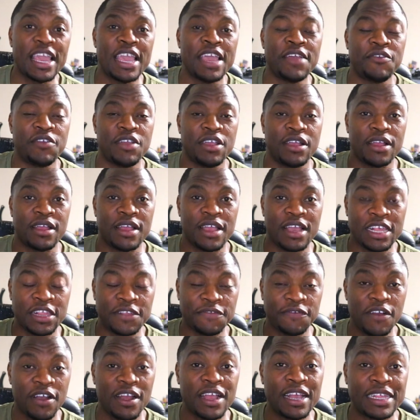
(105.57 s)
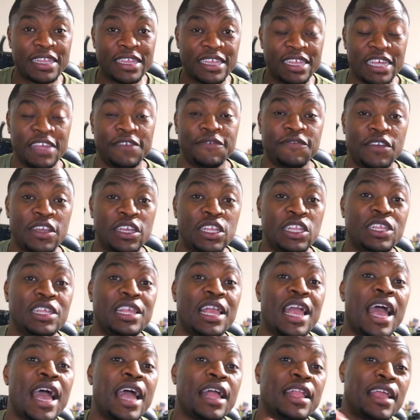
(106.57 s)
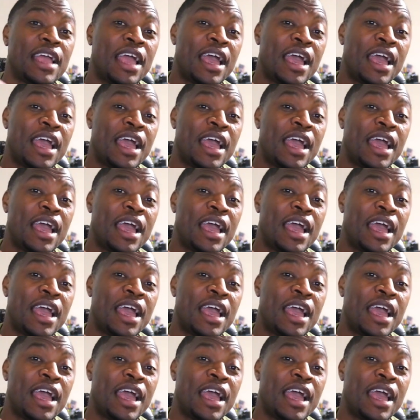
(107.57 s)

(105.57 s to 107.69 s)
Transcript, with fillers: area as far as defense that